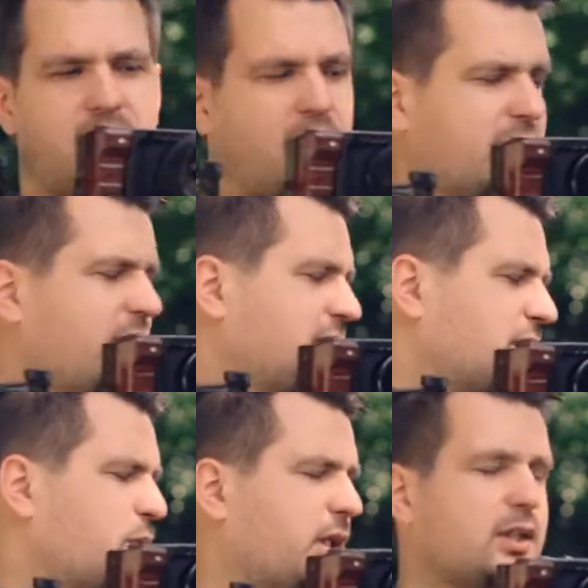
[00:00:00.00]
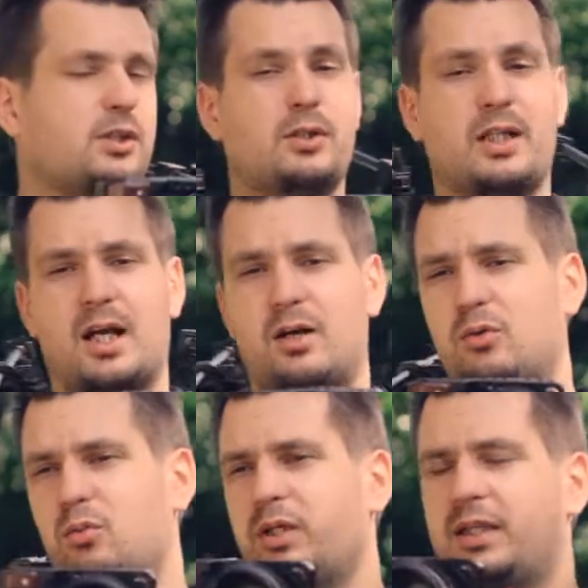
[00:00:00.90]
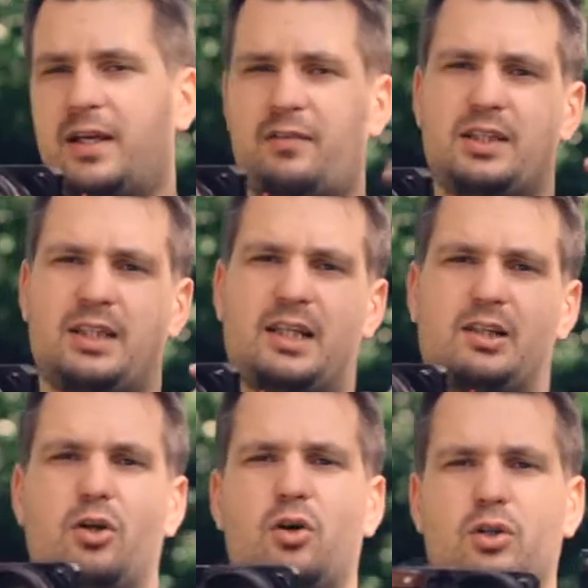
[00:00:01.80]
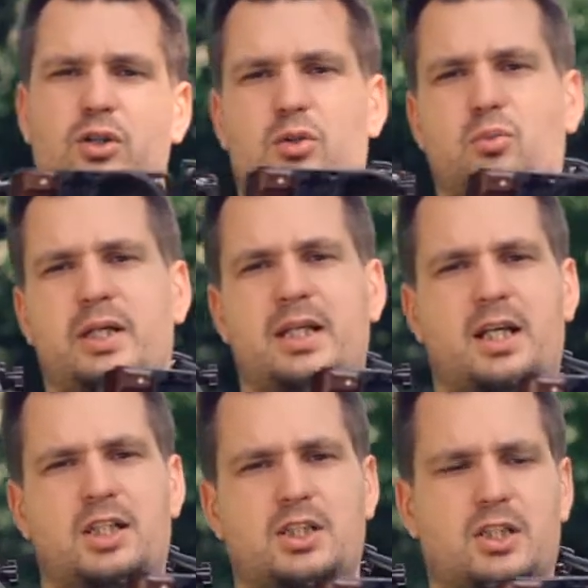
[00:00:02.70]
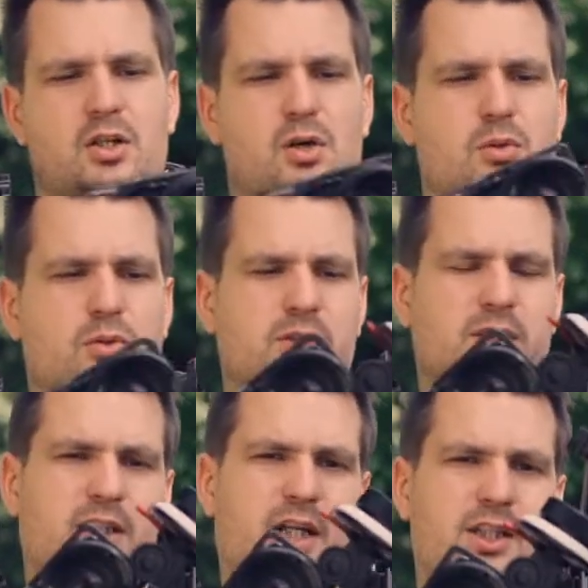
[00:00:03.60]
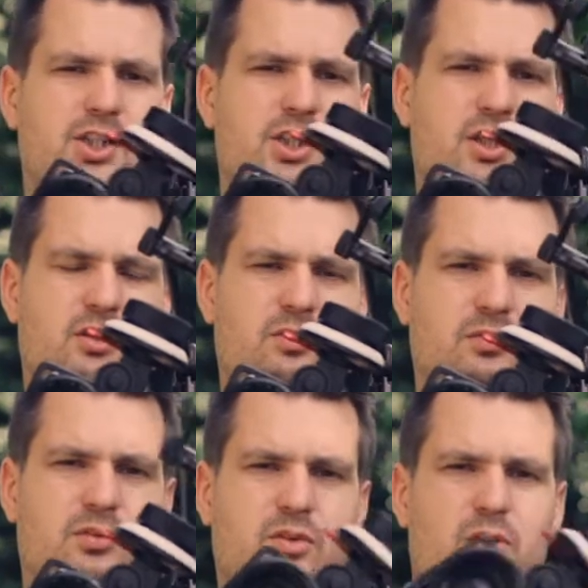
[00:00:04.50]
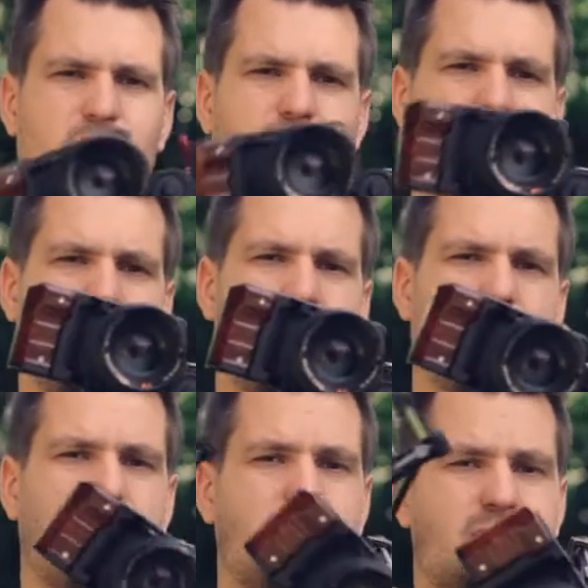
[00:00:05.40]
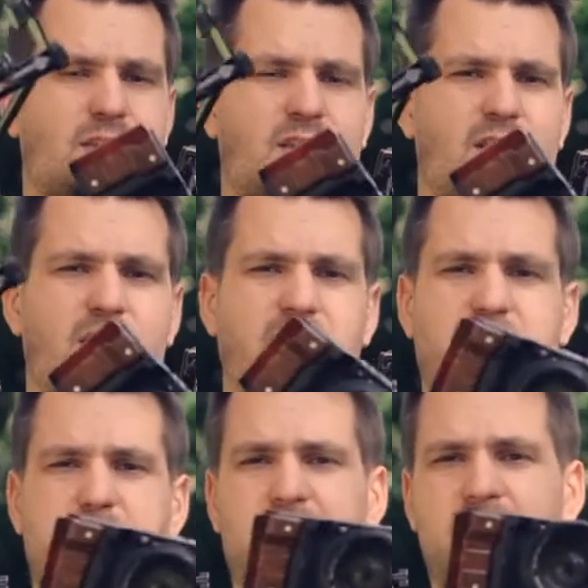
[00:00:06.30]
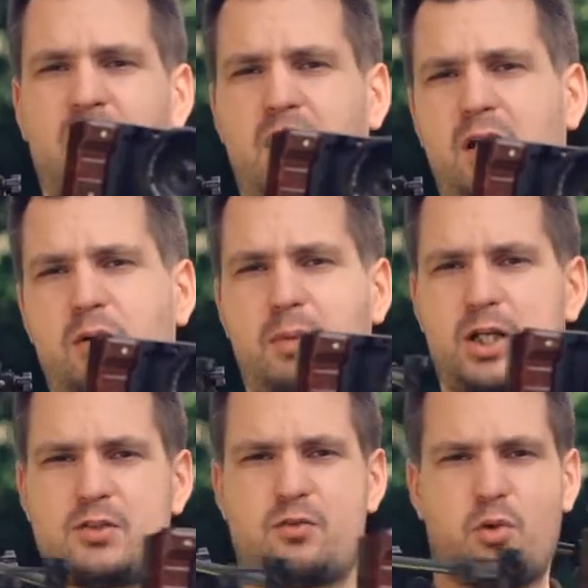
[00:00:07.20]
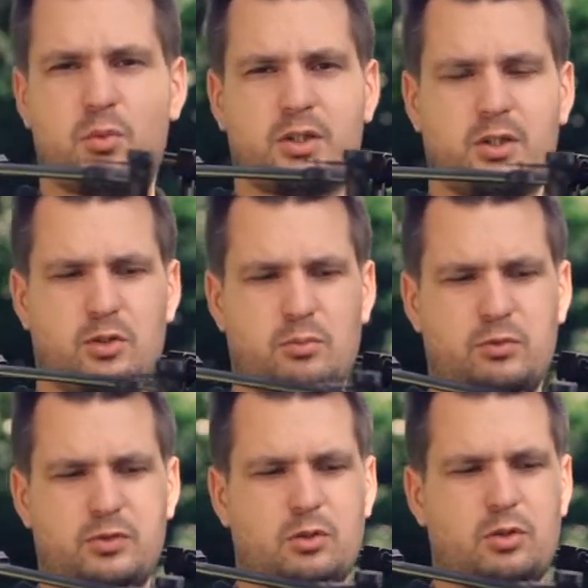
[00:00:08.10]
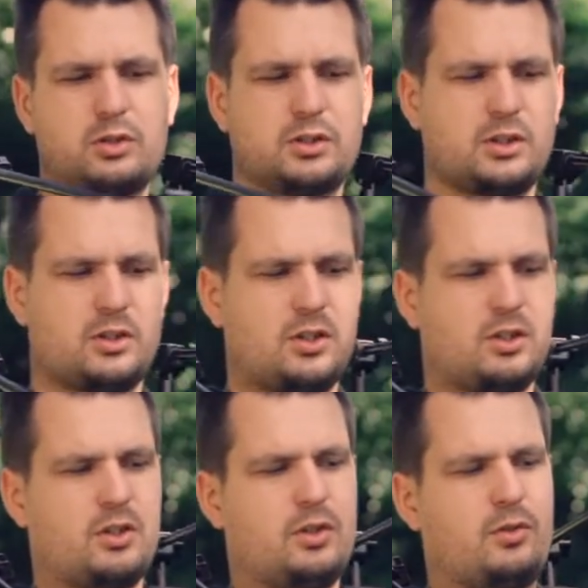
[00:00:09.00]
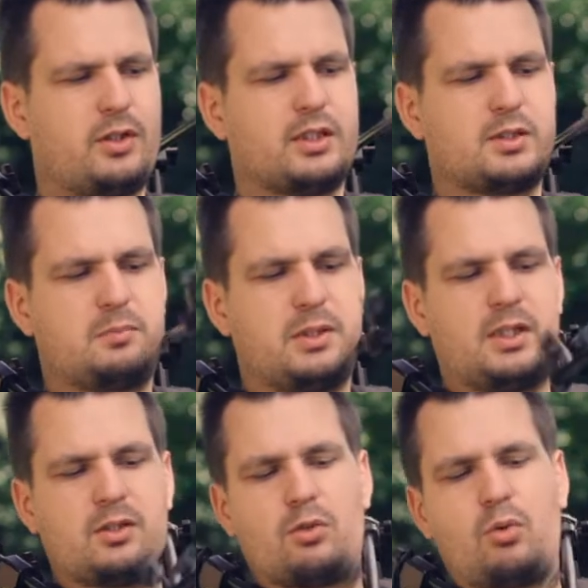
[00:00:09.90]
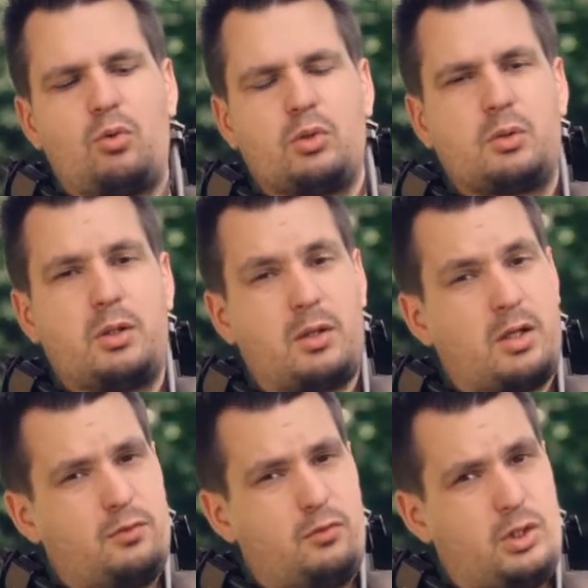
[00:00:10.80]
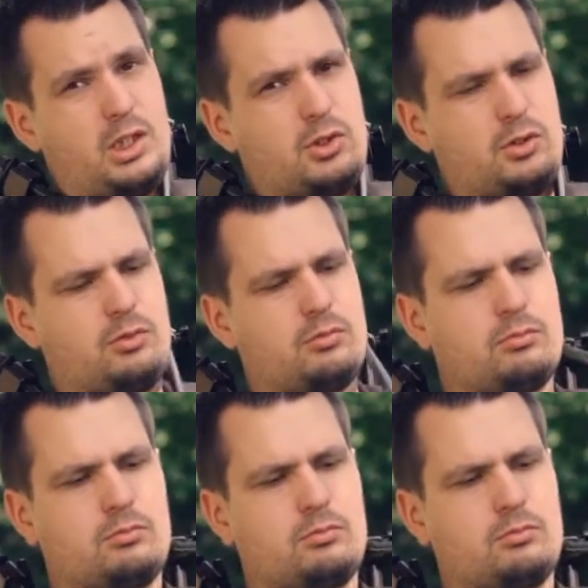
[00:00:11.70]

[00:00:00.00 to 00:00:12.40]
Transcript: Other things that we can do now with everything unlocked, we can actually go Dutch on our angles. Depending how much forward you move the rods, you can spin it all the way around if you need to.